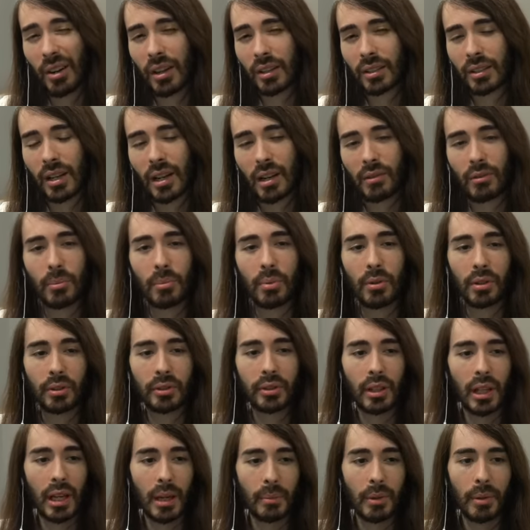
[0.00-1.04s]
It's kind of a bold
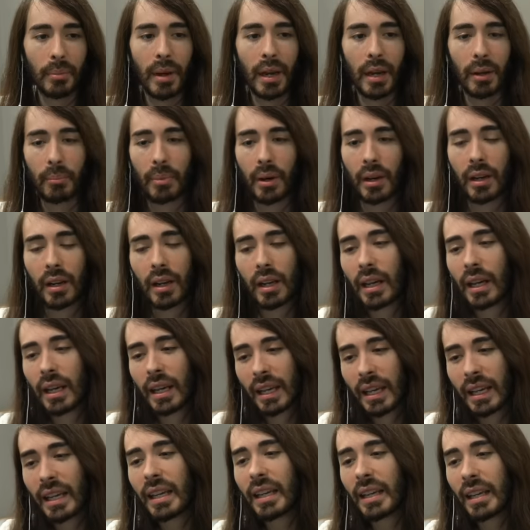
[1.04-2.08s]
claim to make, but
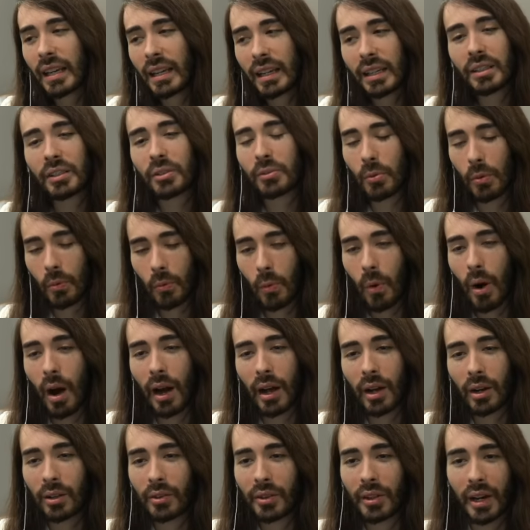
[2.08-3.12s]
it, it is wild.